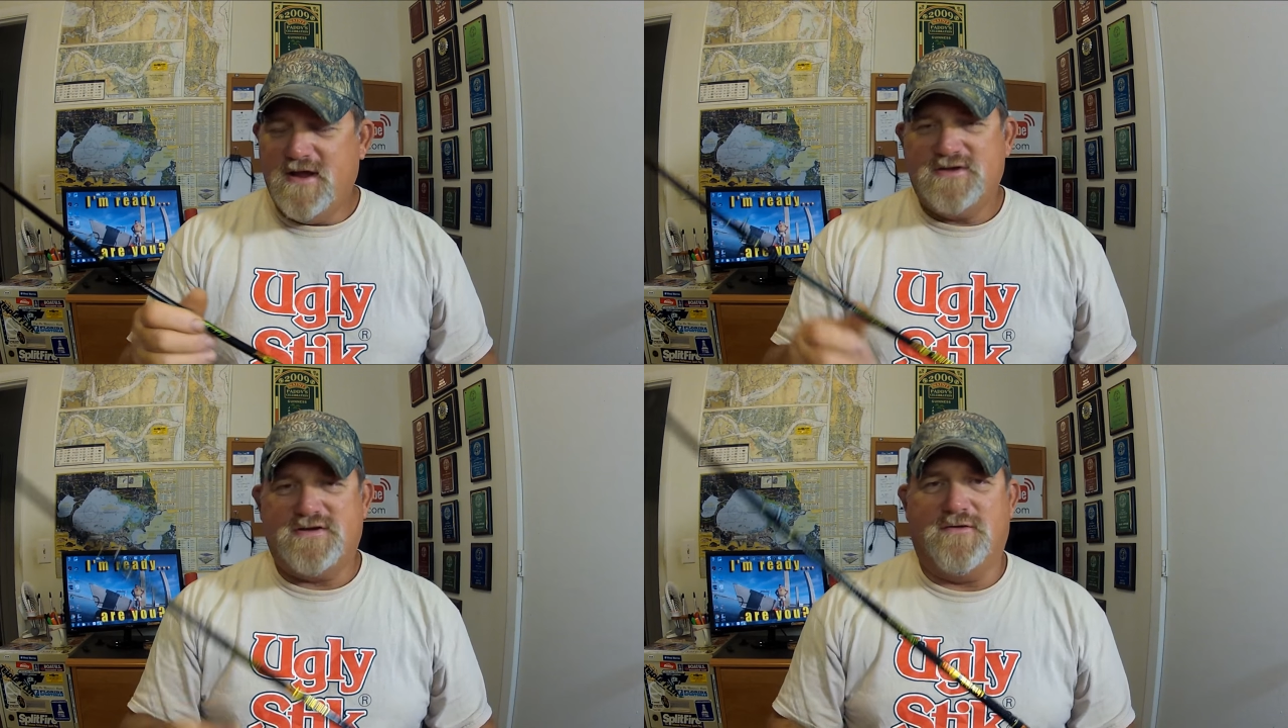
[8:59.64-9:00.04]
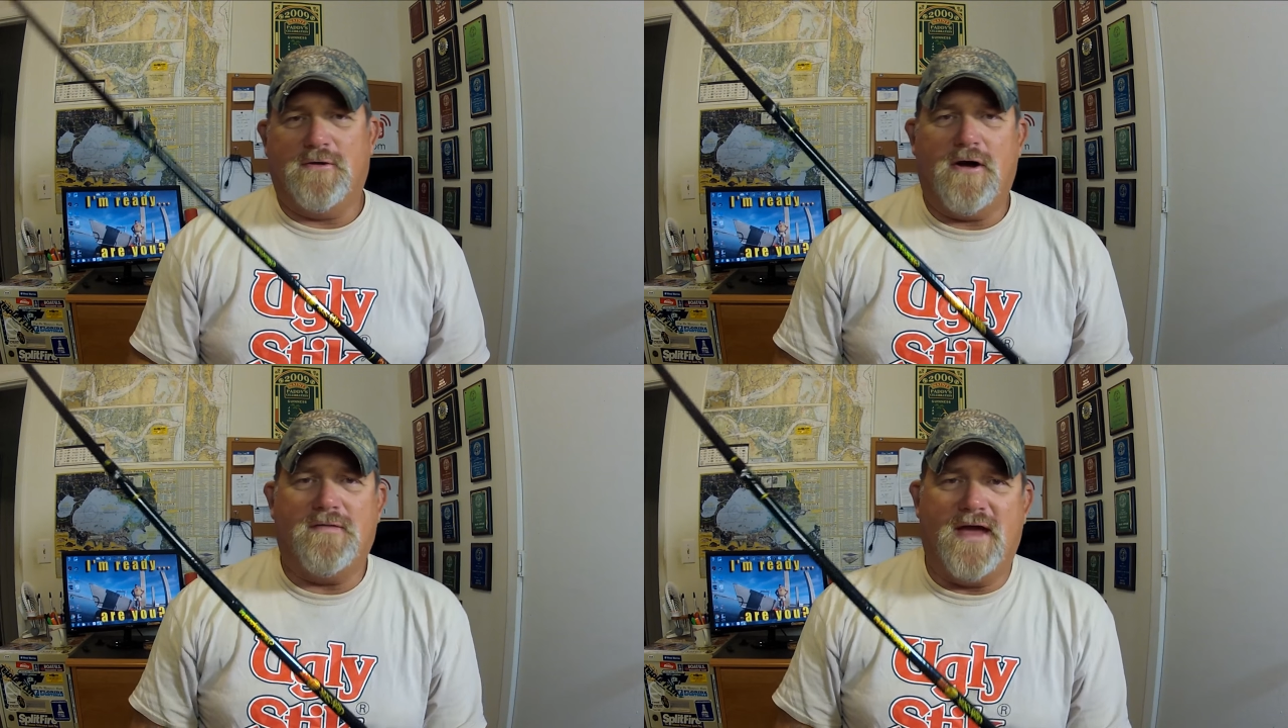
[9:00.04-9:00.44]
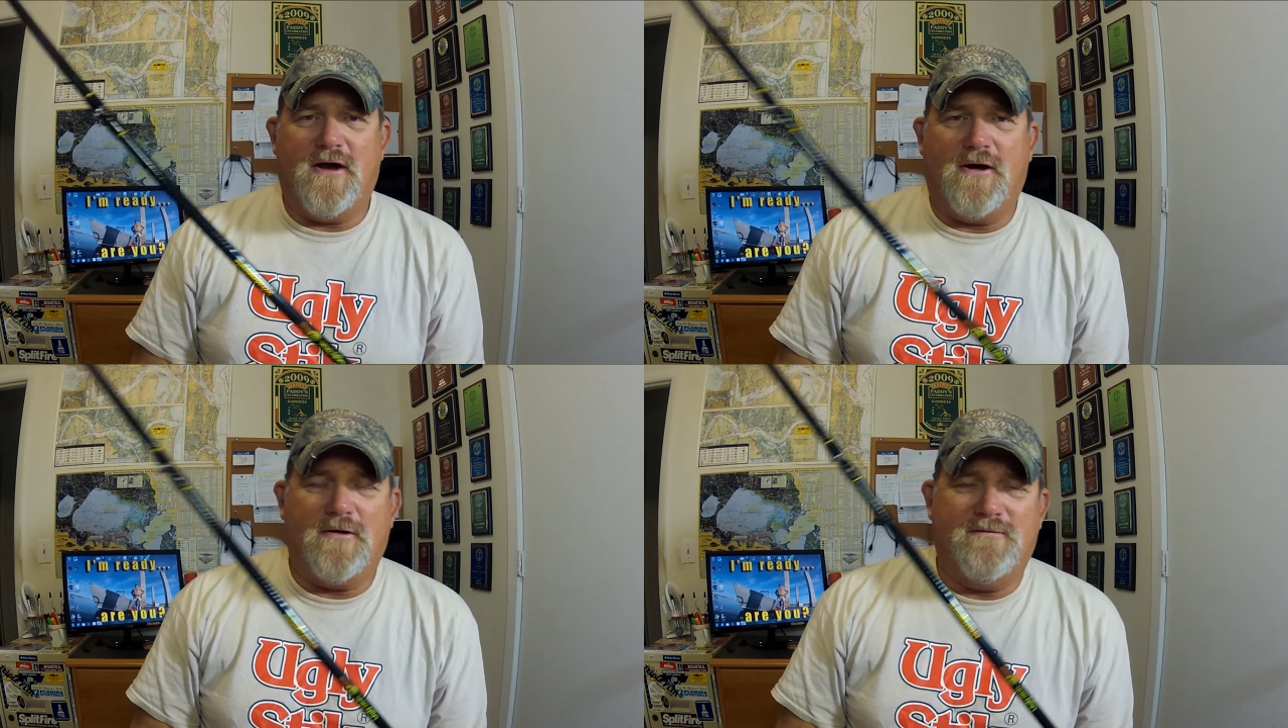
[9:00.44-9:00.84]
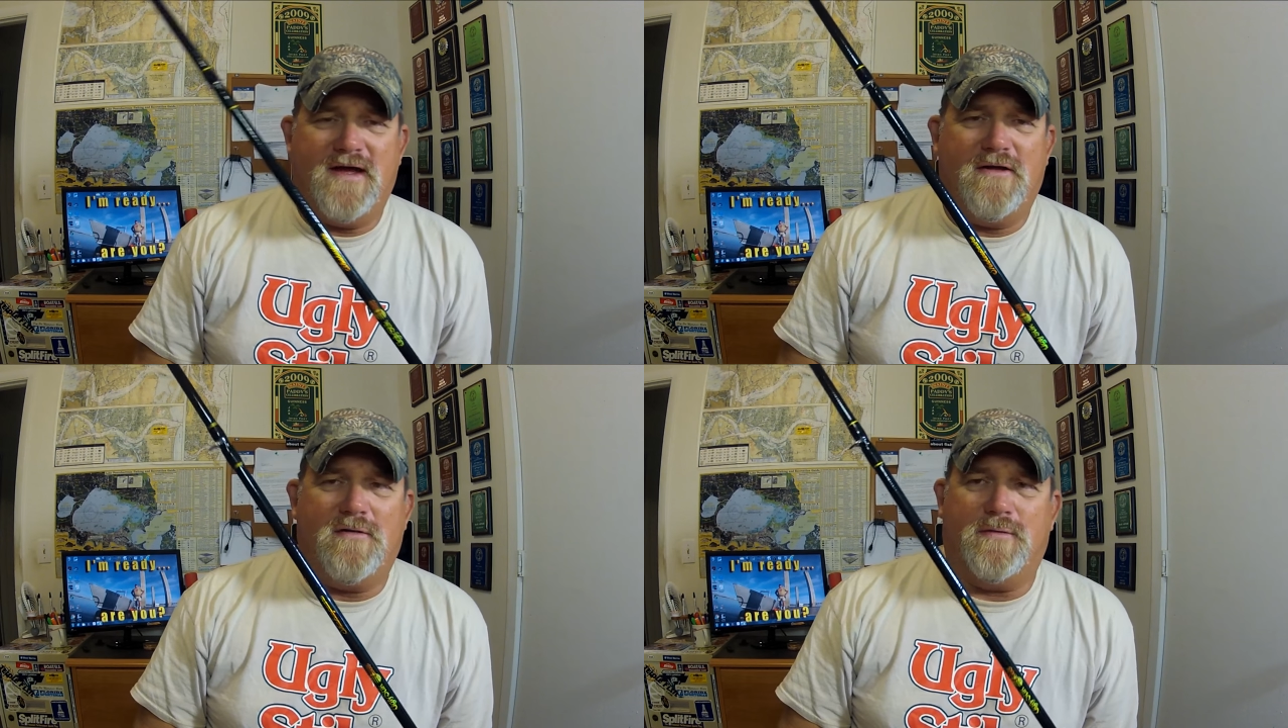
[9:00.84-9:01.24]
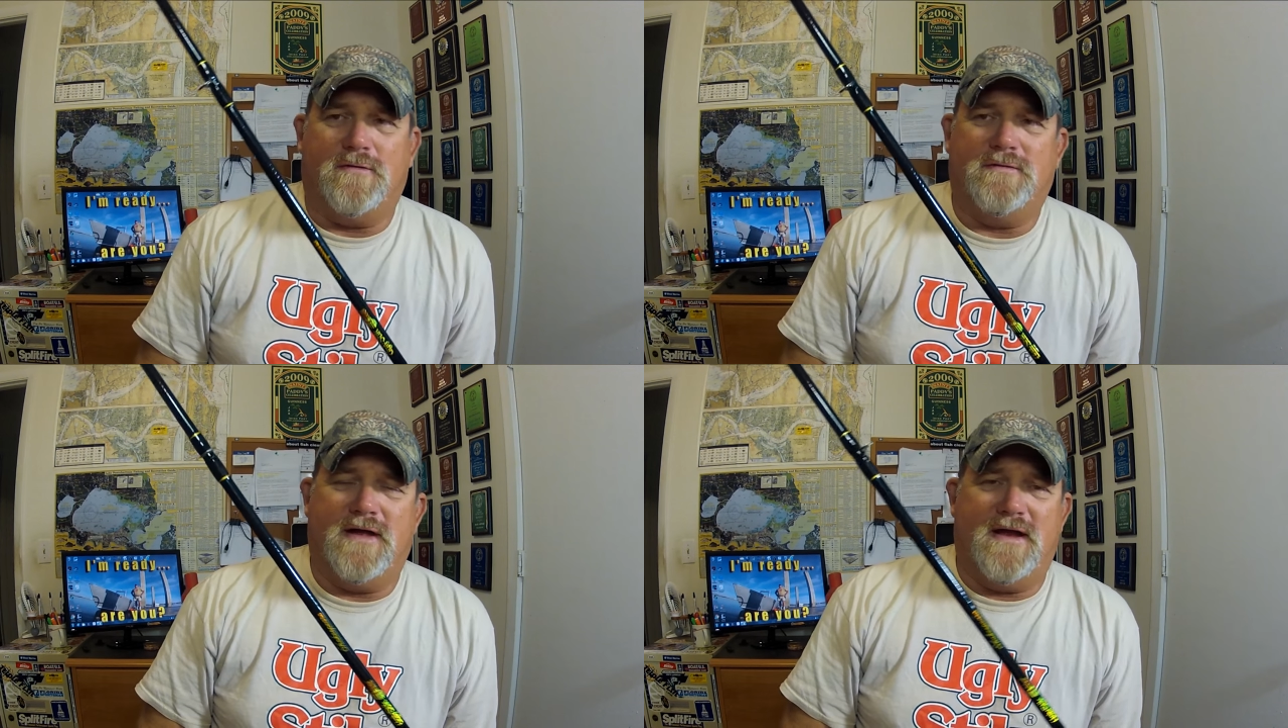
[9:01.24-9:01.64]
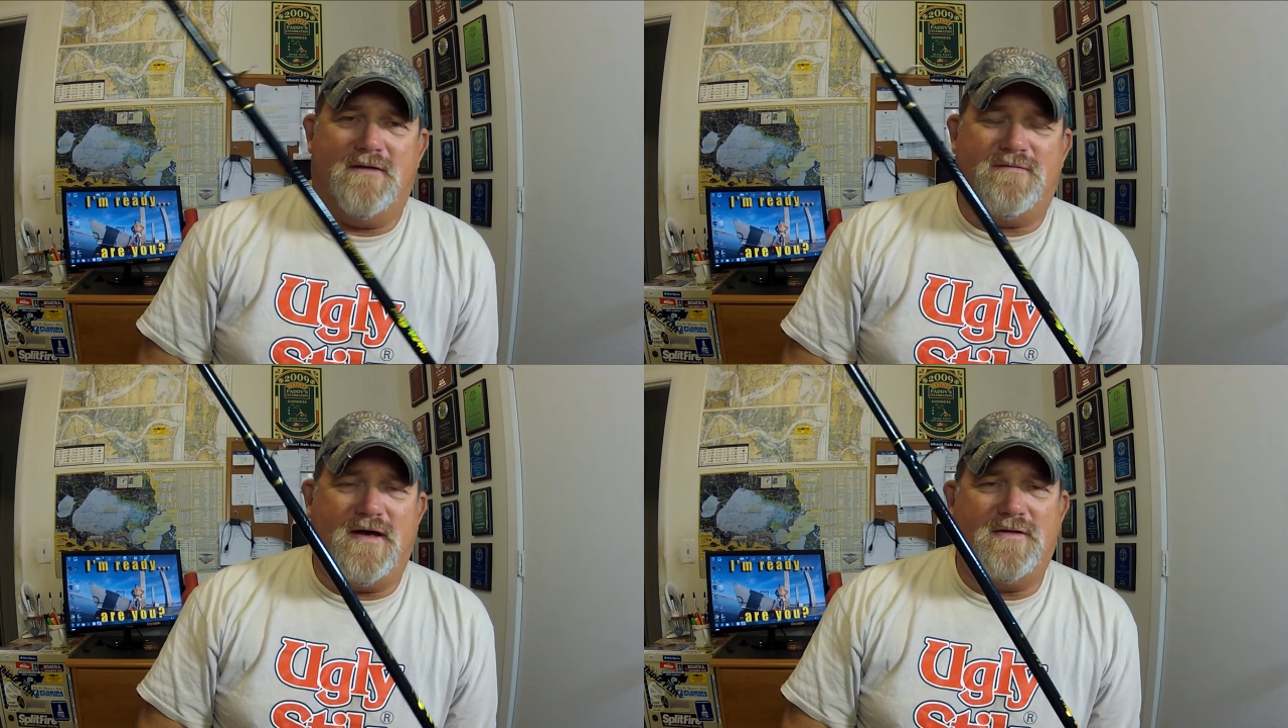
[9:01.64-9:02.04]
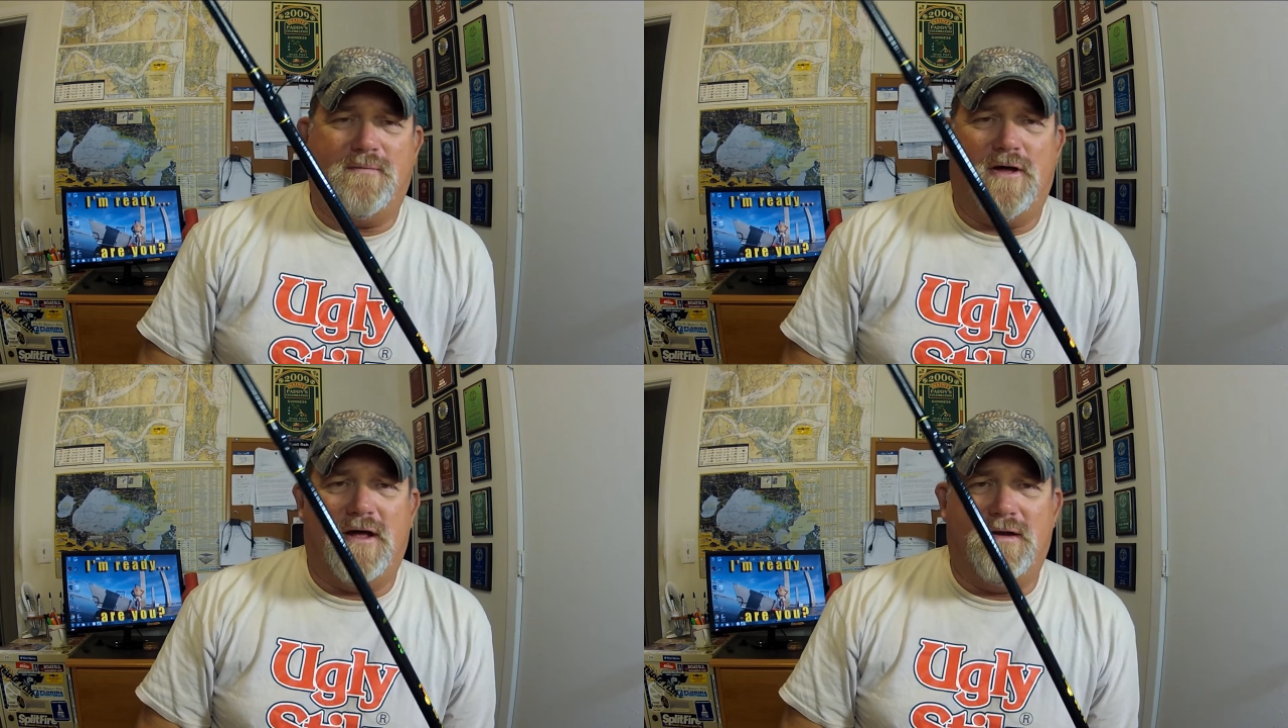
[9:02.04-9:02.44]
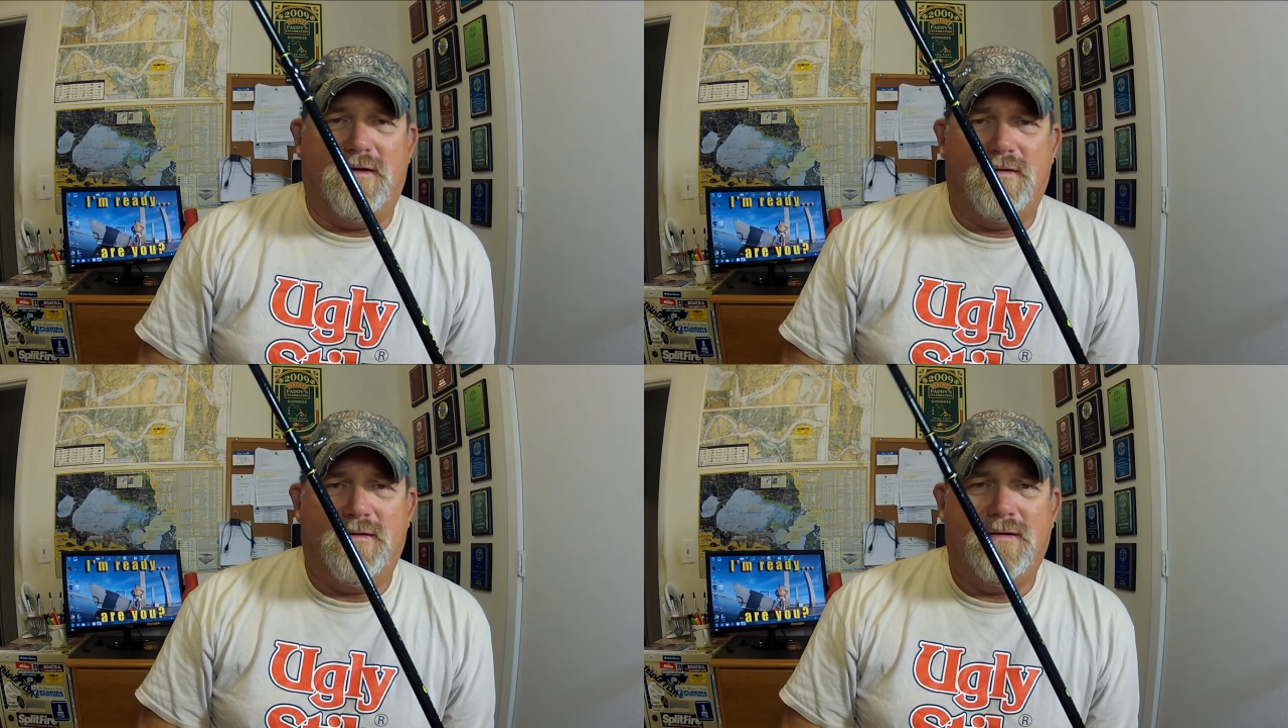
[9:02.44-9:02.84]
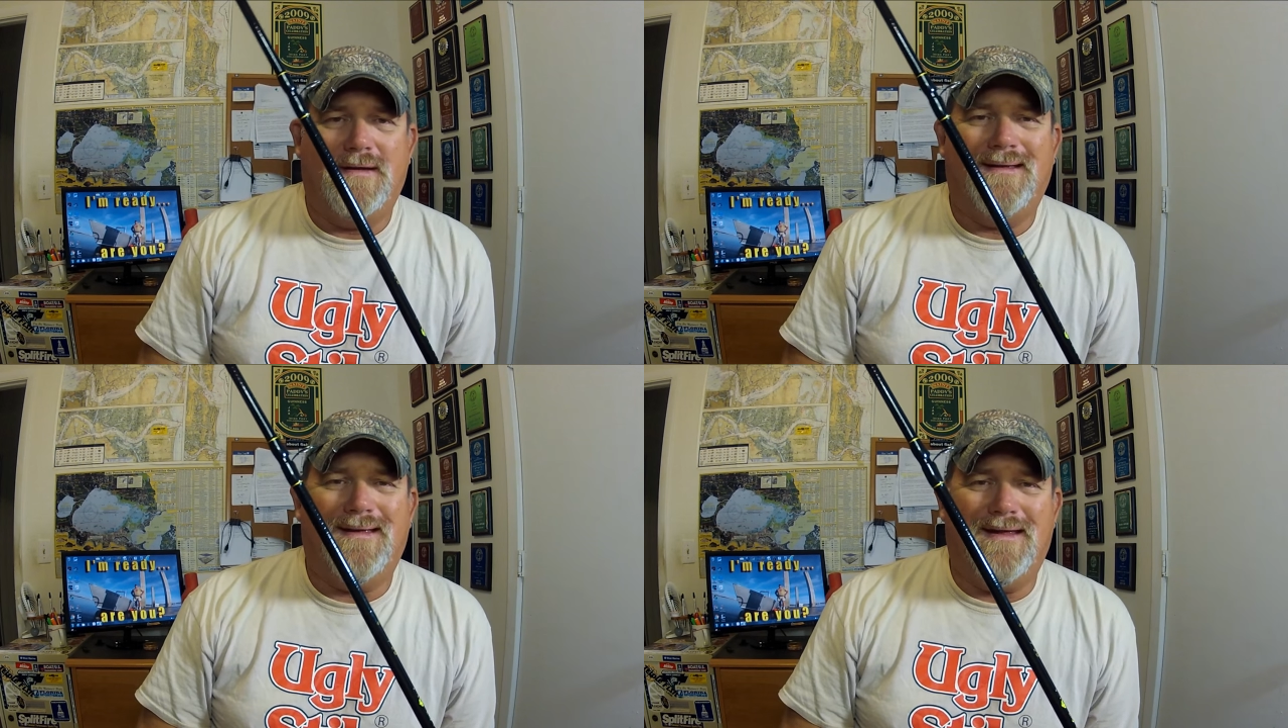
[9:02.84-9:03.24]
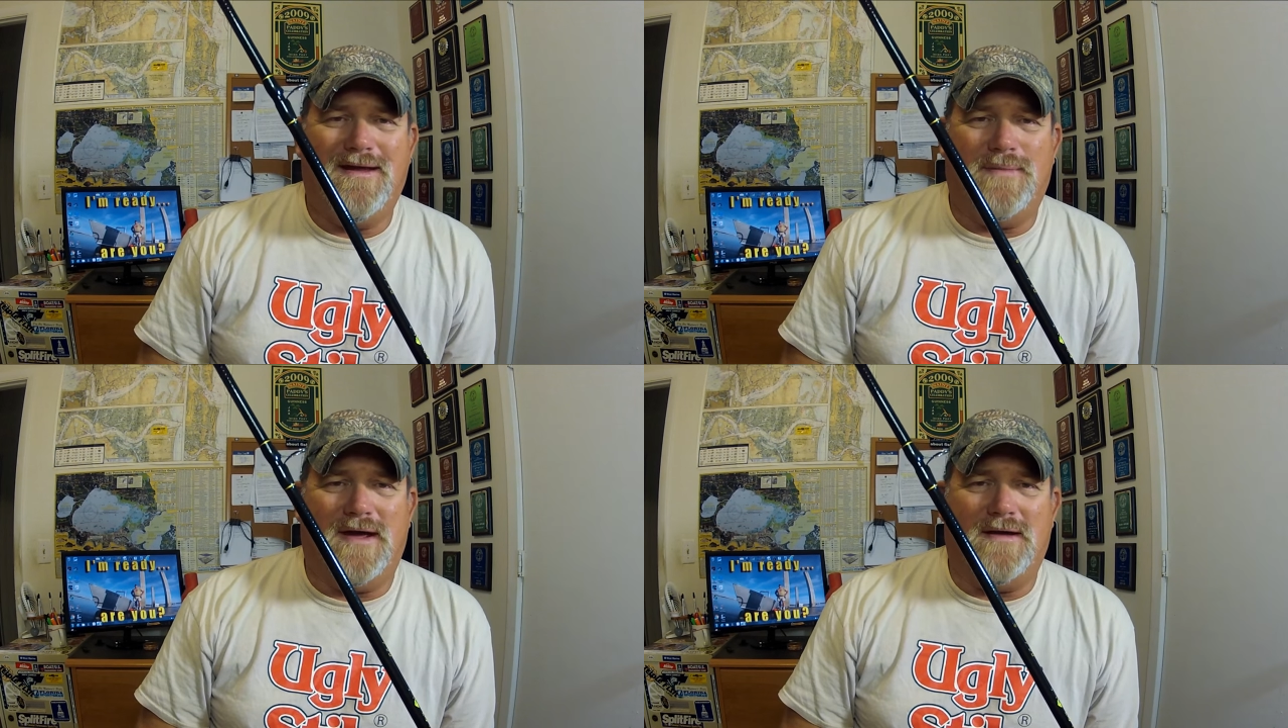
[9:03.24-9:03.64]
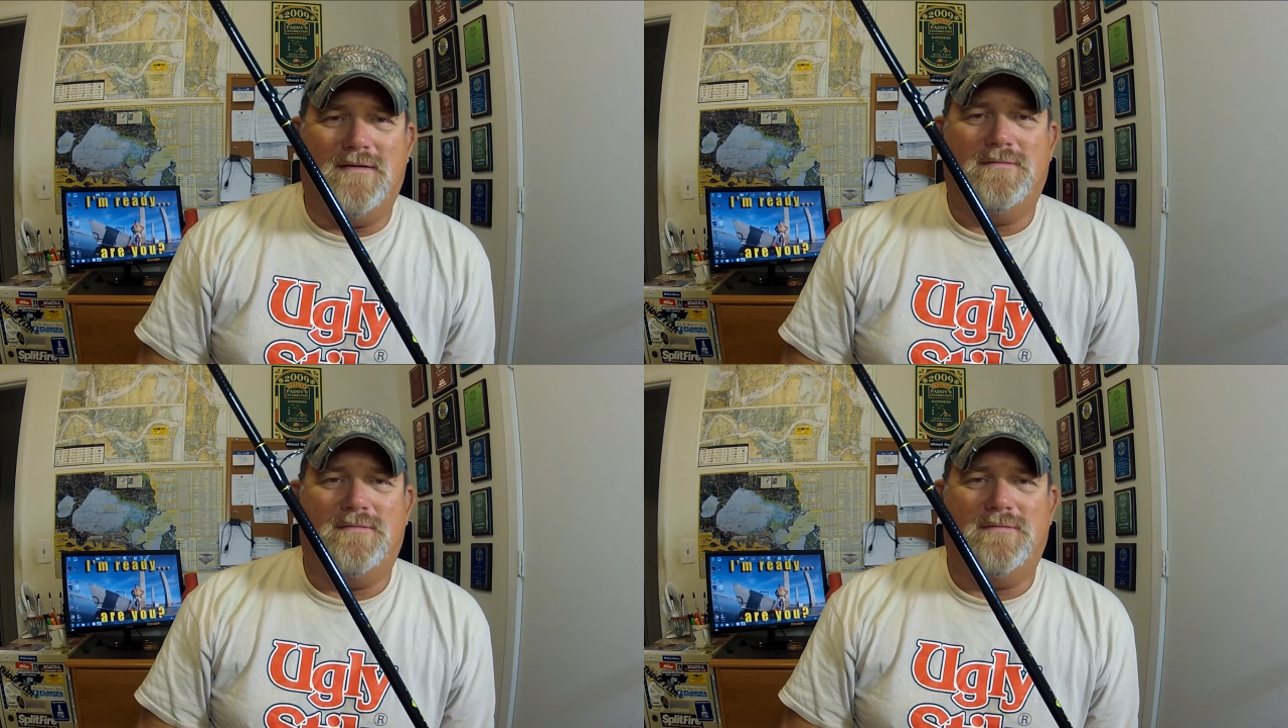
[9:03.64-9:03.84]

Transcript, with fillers: So they're, they are available and I found them on eBay.